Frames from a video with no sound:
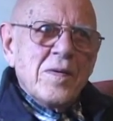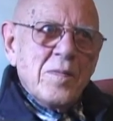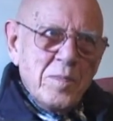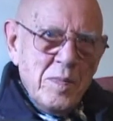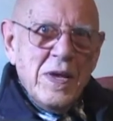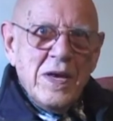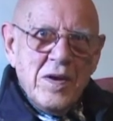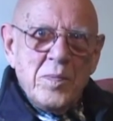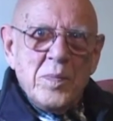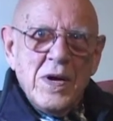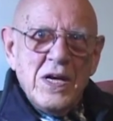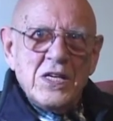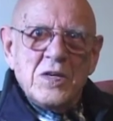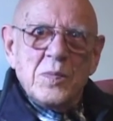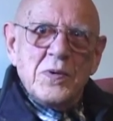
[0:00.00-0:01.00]
made it
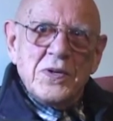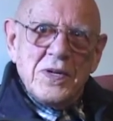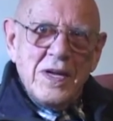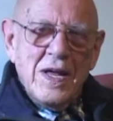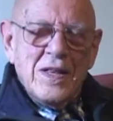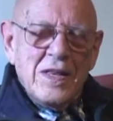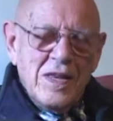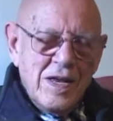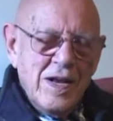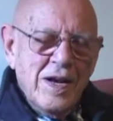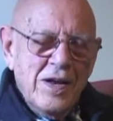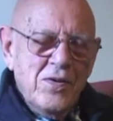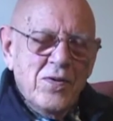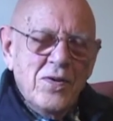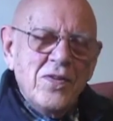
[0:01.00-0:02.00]
possible to get the
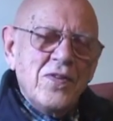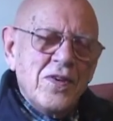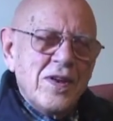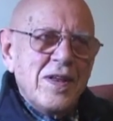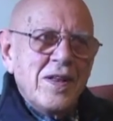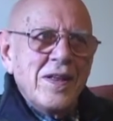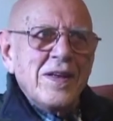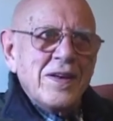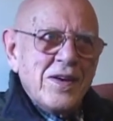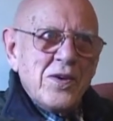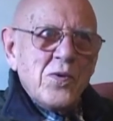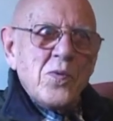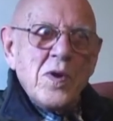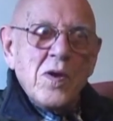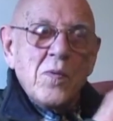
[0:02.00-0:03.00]
electricity that
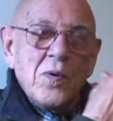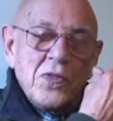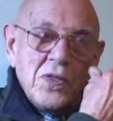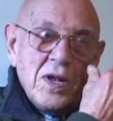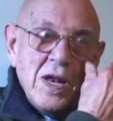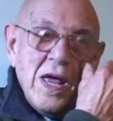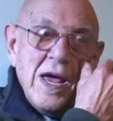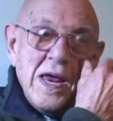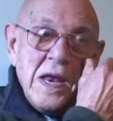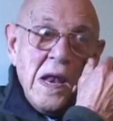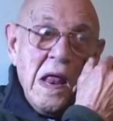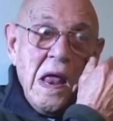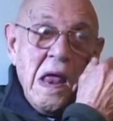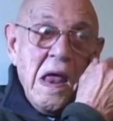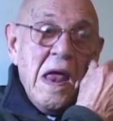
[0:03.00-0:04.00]
agreed with the light,
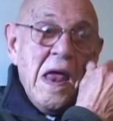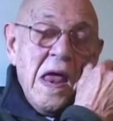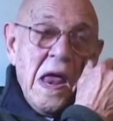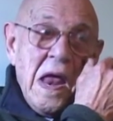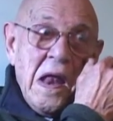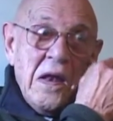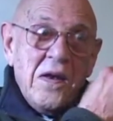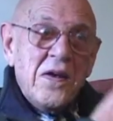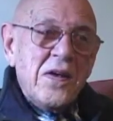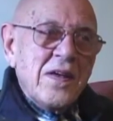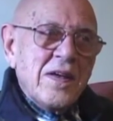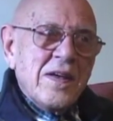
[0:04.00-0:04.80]
and